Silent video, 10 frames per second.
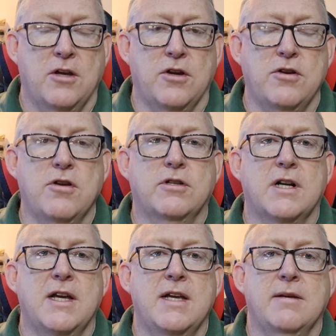You
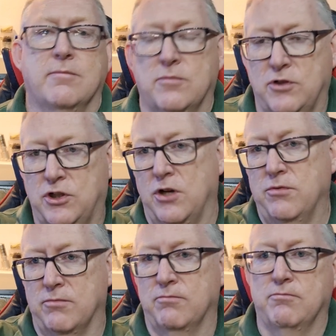usually
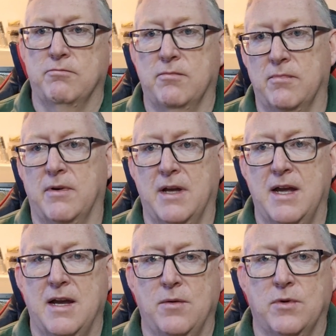shoot
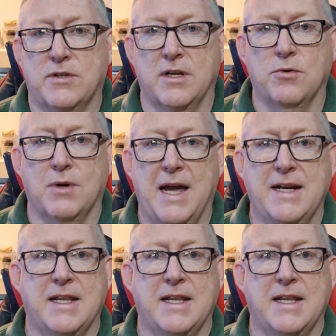in a single lane,